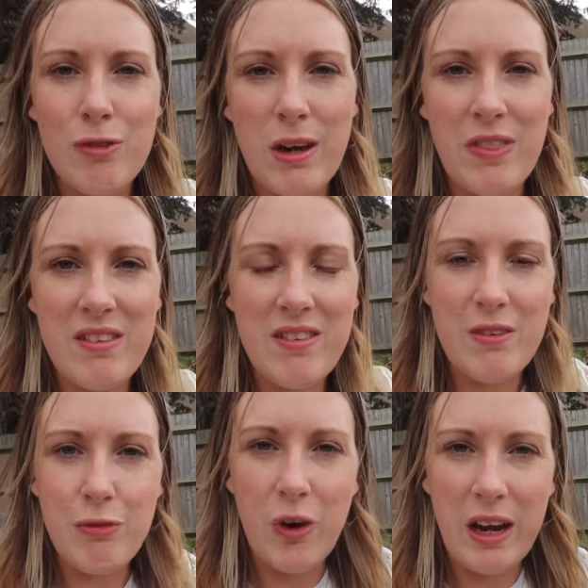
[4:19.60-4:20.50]
Right, this is
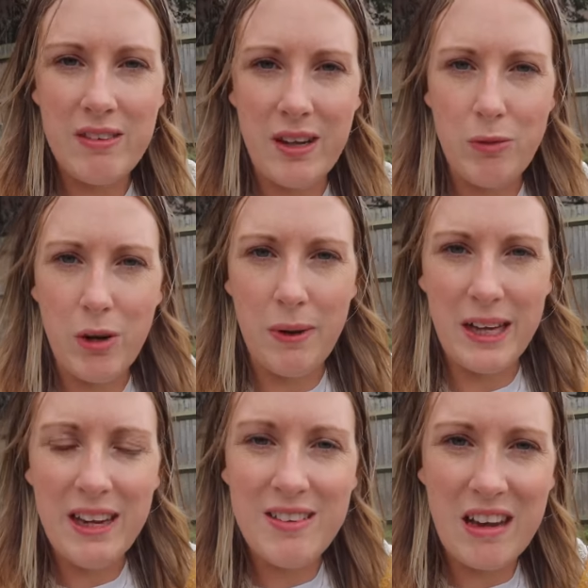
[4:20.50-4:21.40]
the variety I'm
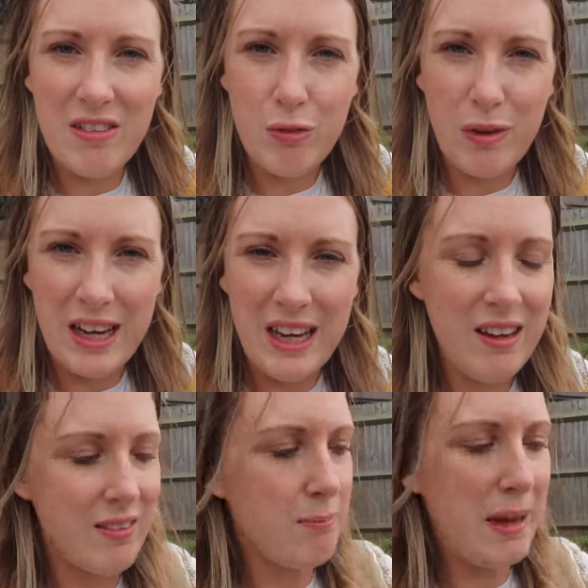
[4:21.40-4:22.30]
growing, Desiree.
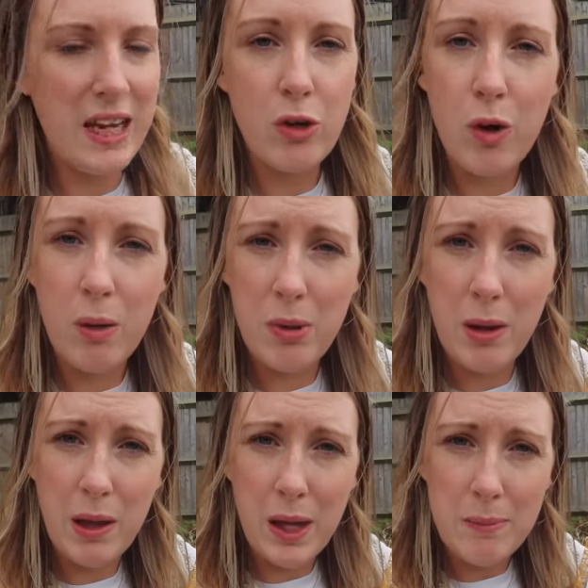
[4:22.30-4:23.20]
It's a main crop
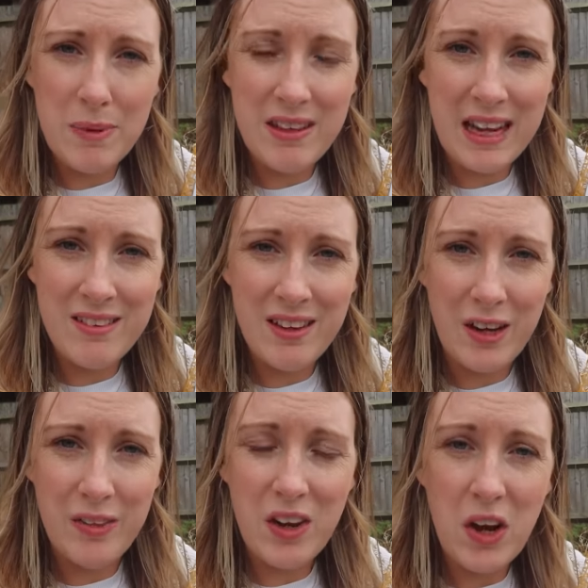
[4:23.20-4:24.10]

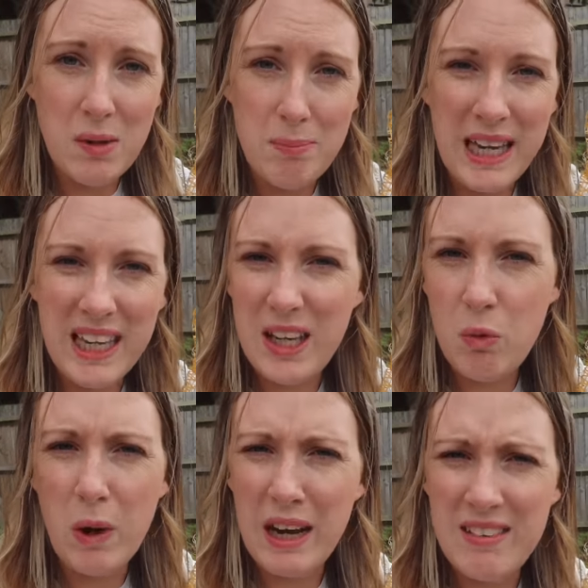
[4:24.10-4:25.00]
potato. They're kind of pinky
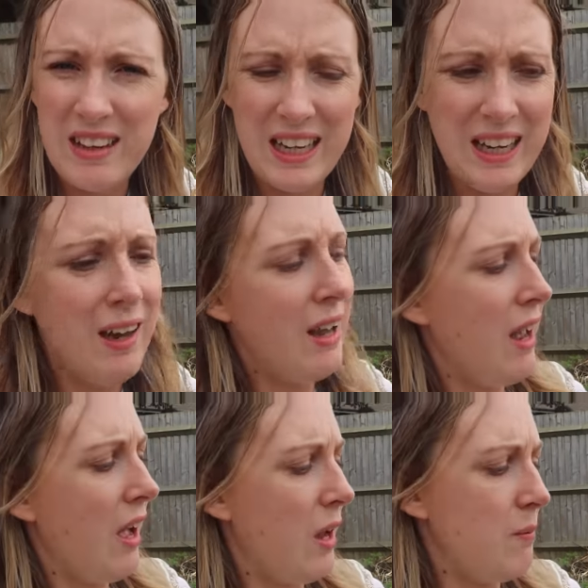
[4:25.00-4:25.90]
whitey.
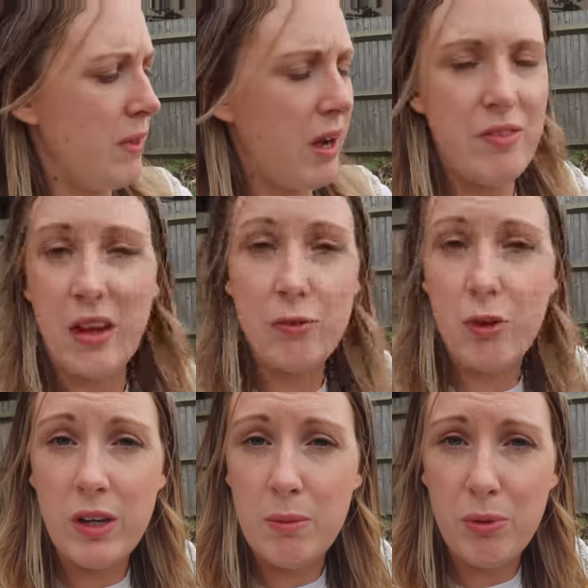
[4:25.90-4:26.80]
I've
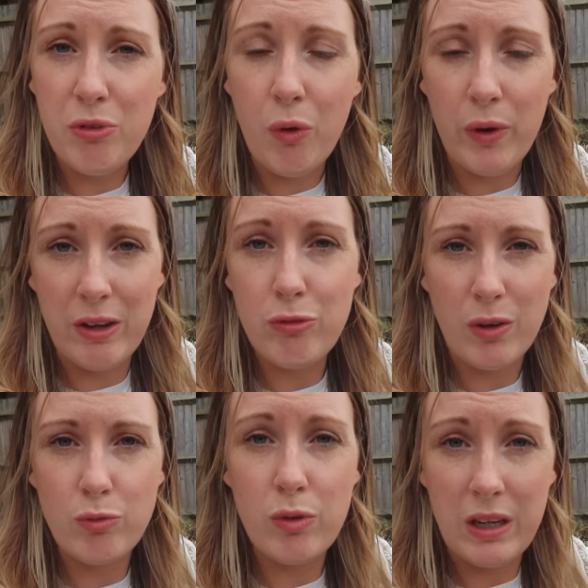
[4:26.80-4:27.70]
grown them before and they've
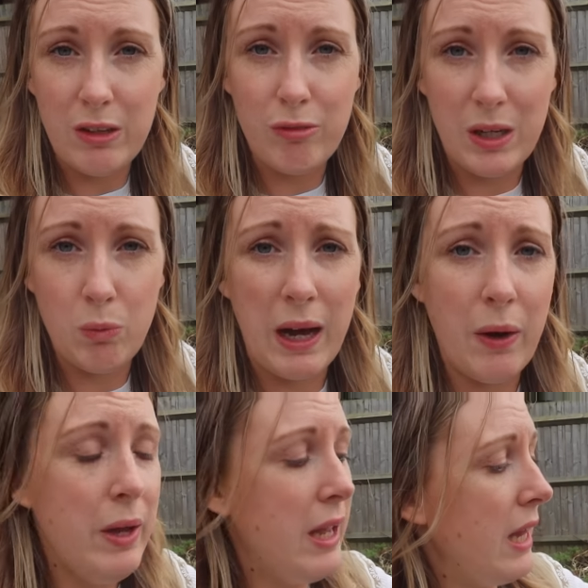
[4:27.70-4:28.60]
grown really, really
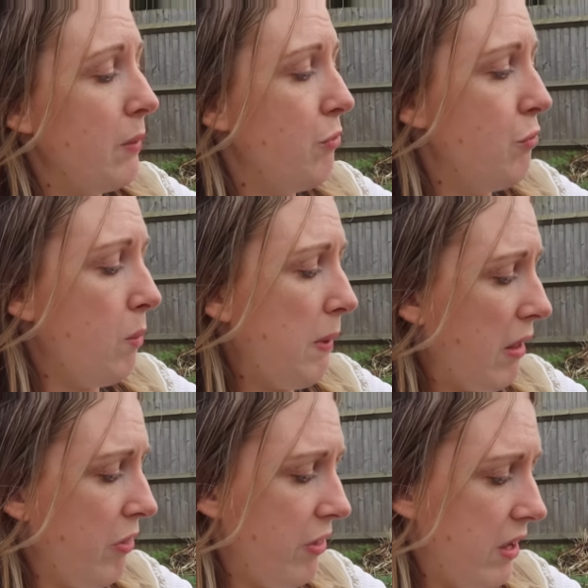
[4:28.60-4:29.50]
well. They were
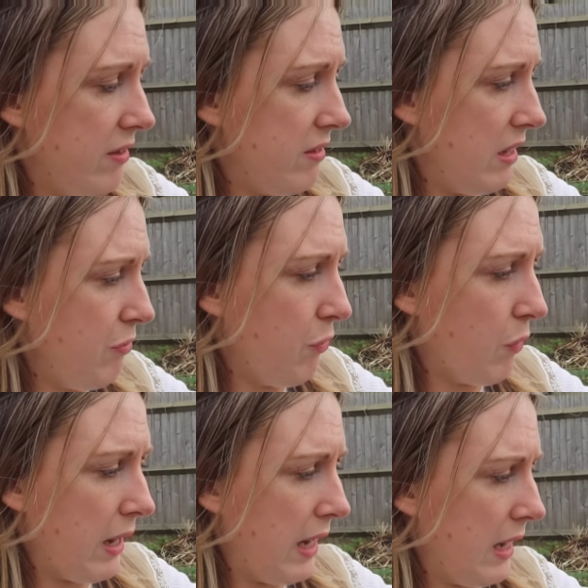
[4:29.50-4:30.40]
£4.30
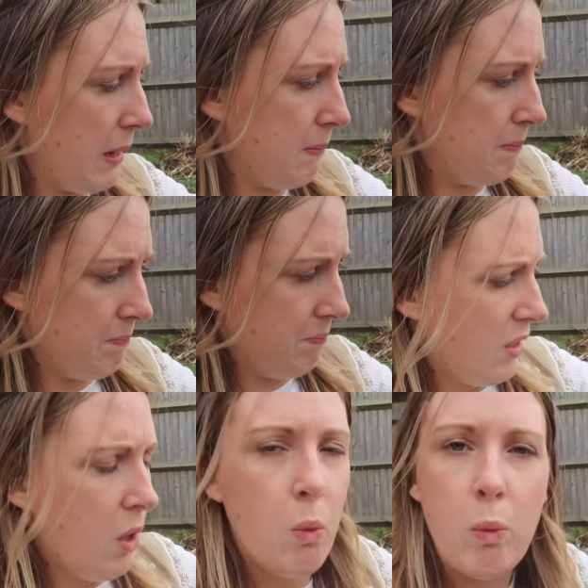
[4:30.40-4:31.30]
for a
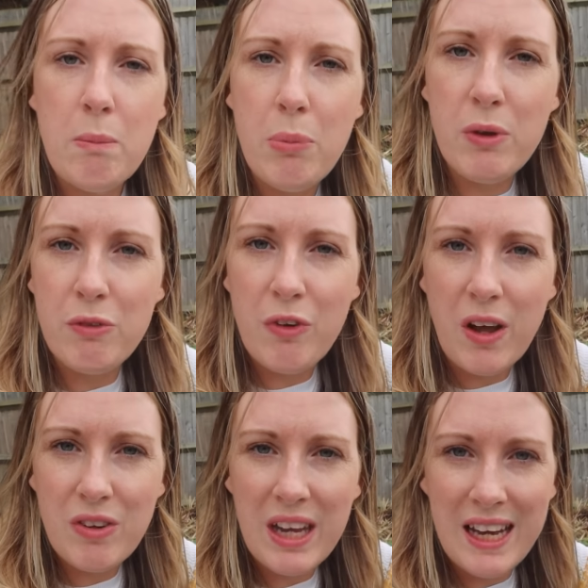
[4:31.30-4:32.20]

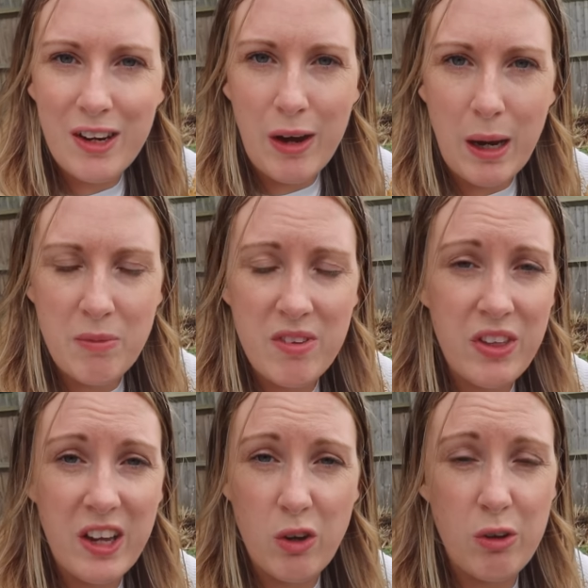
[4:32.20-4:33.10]
1.5 kilograms. I
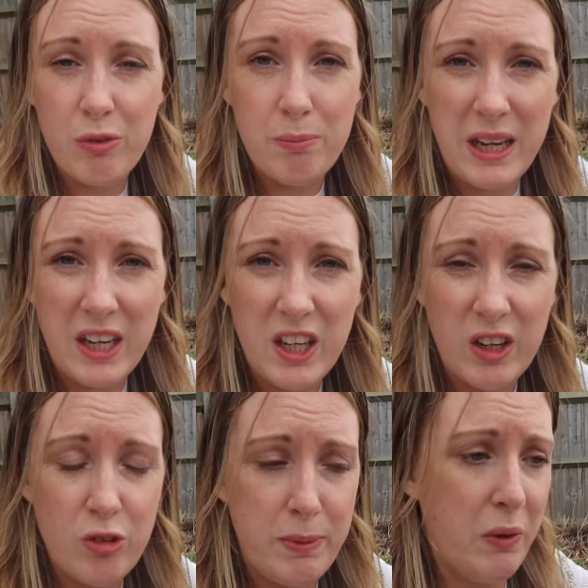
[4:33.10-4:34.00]
think I got it from
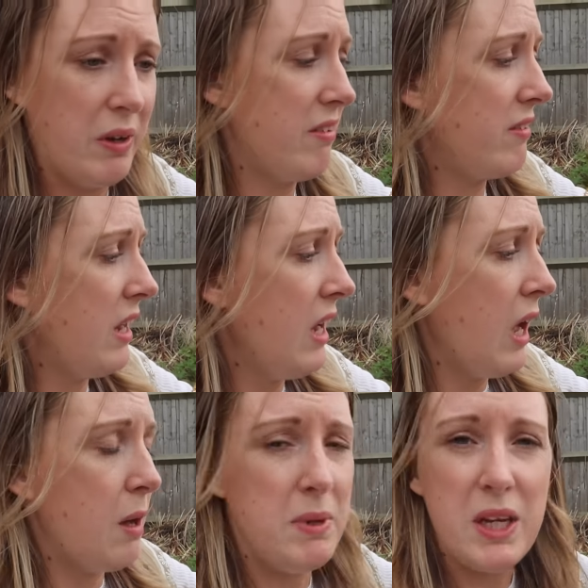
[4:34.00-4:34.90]
B&Q, to be honest.
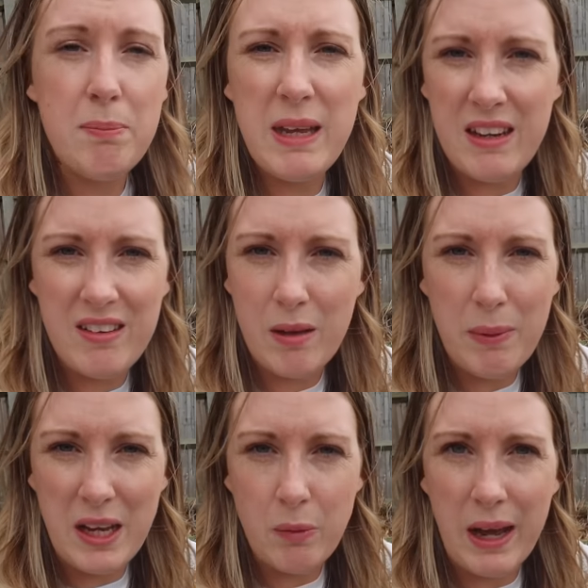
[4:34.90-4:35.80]
But you can pick these
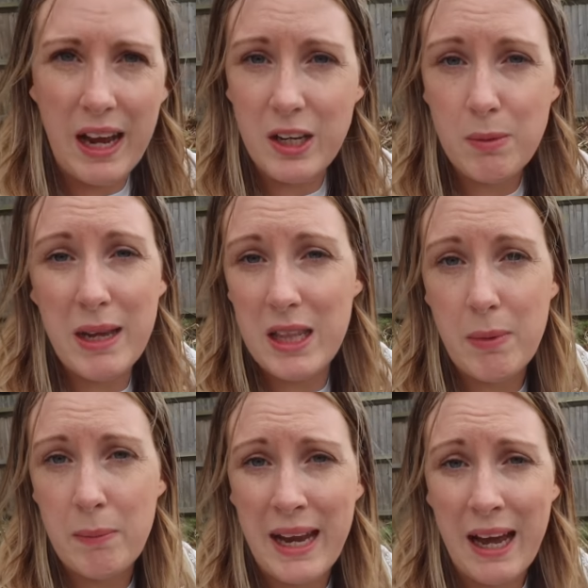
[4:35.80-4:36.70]
up anywhere and you can pick
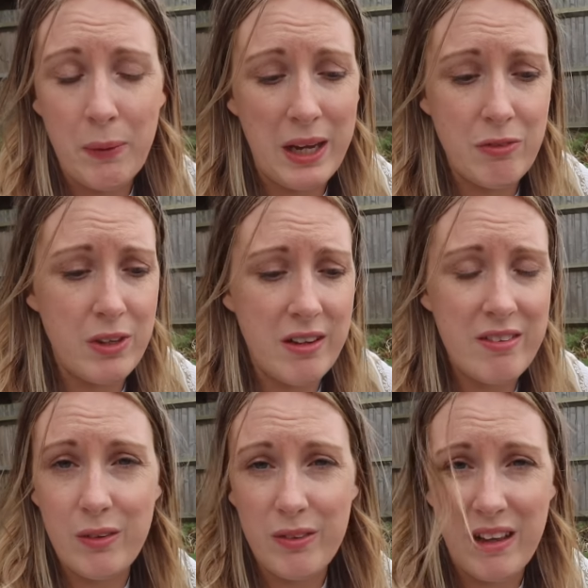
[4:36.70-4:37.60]
them up now even, they
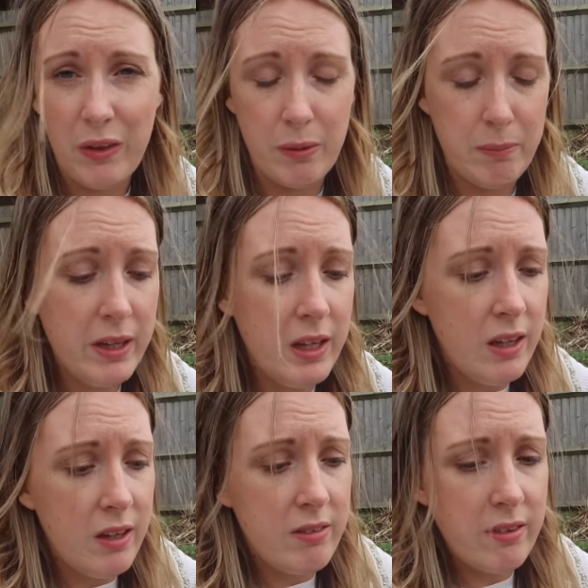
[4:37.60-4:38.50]
still sell them.
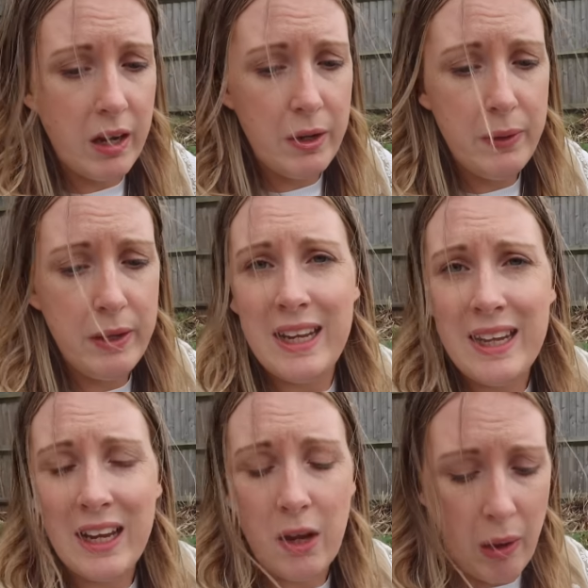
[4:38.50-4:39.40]
So in
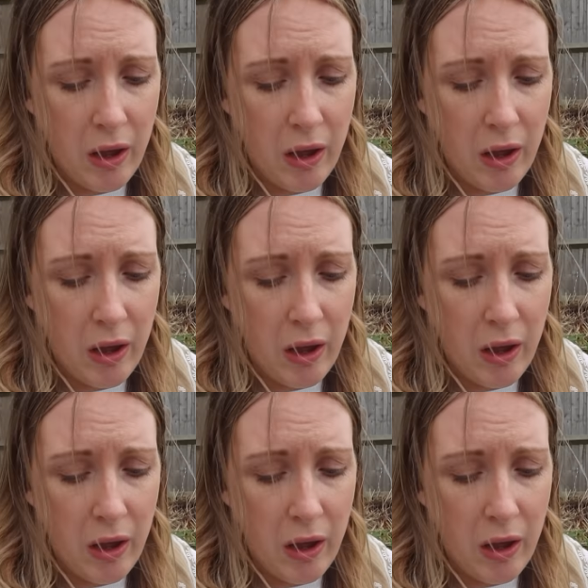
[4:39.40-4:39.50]
they go.